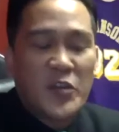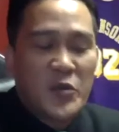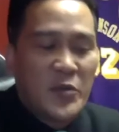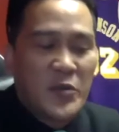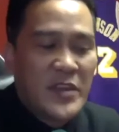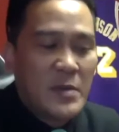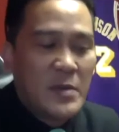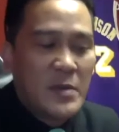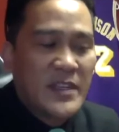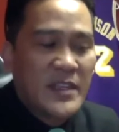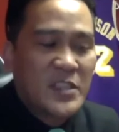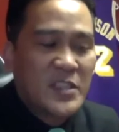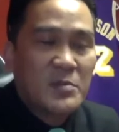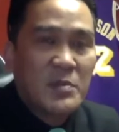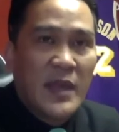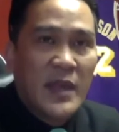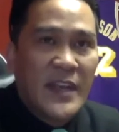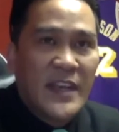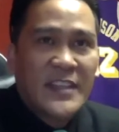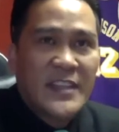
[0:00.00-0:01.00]
the business
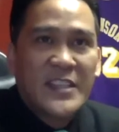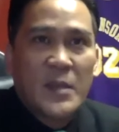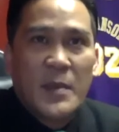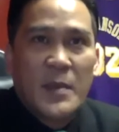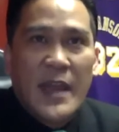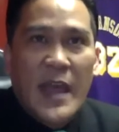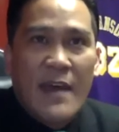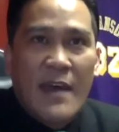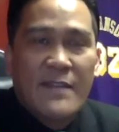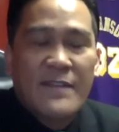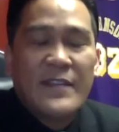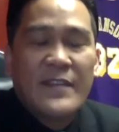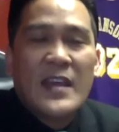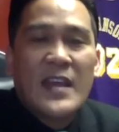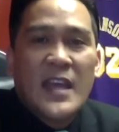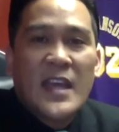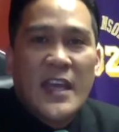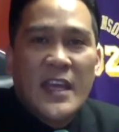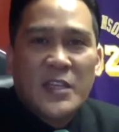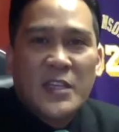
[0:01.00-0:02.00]
plan, Exhibit F,
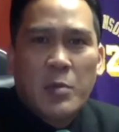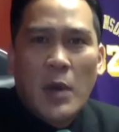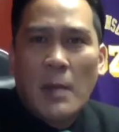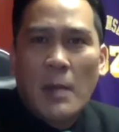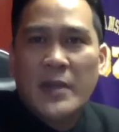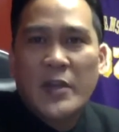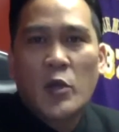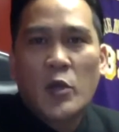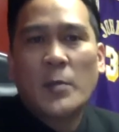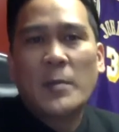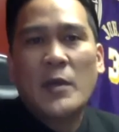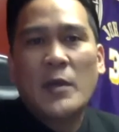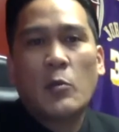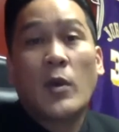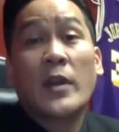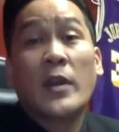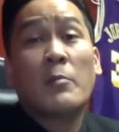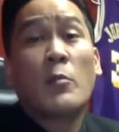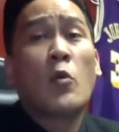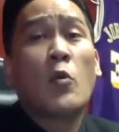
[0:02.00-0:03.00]
it's probably going to be one
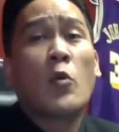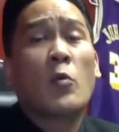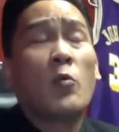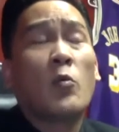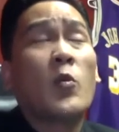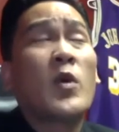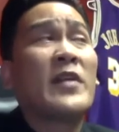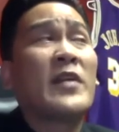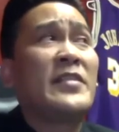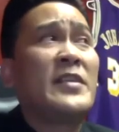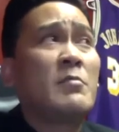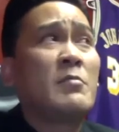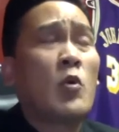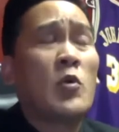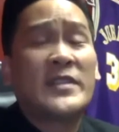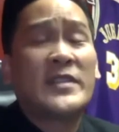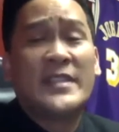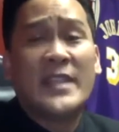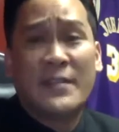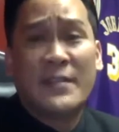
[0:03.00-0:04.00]
of the more
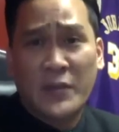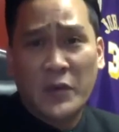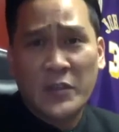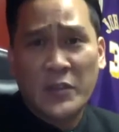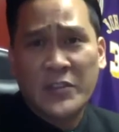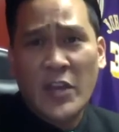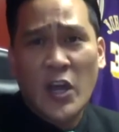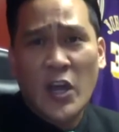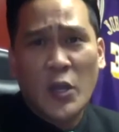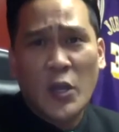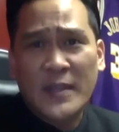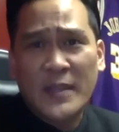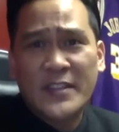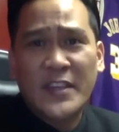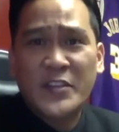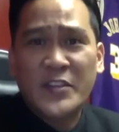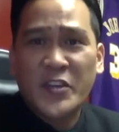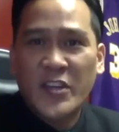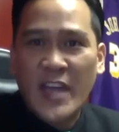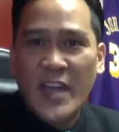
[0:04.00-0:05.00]
difficult documents that you're
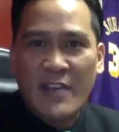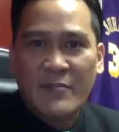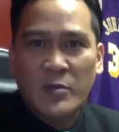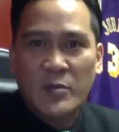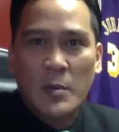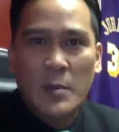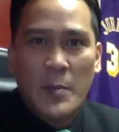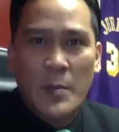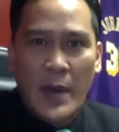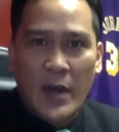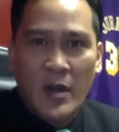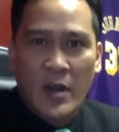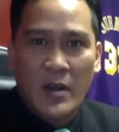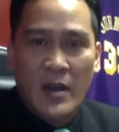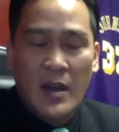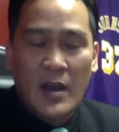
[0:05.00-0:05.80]
going to have to prepare.